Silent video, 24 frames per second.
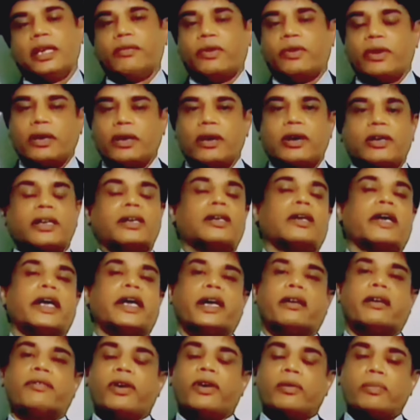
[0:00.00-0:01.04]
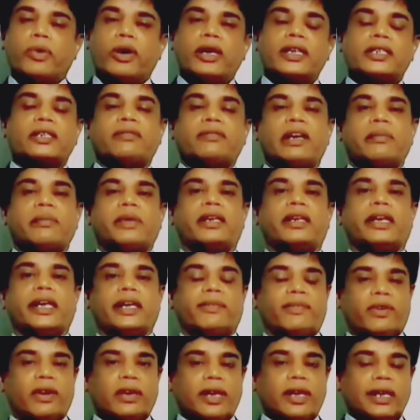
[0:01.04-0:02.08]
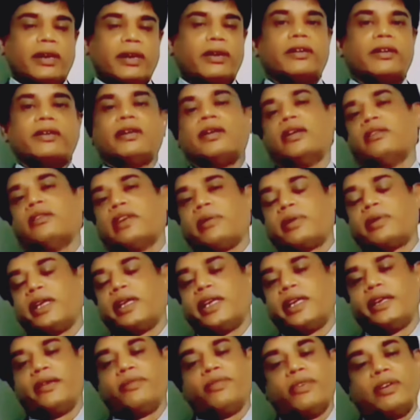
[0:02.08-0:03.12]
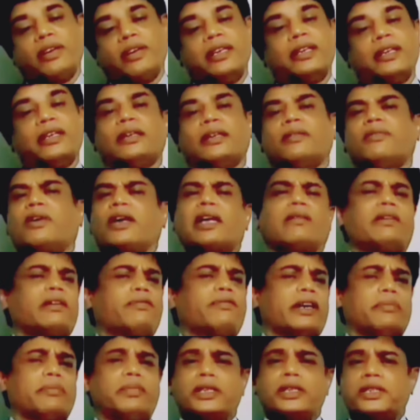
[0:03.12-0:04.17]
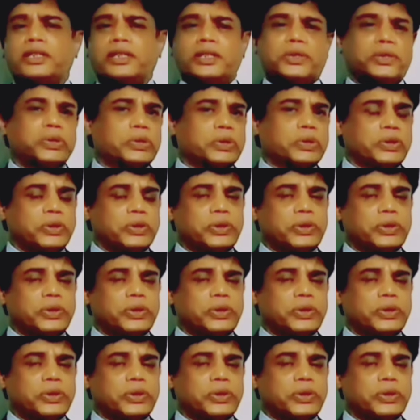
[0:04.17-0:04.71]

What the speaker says: for cotton dyeing, for polyester fabric dyeing, for nylon fabric dyeing, for linen, whatever fibers,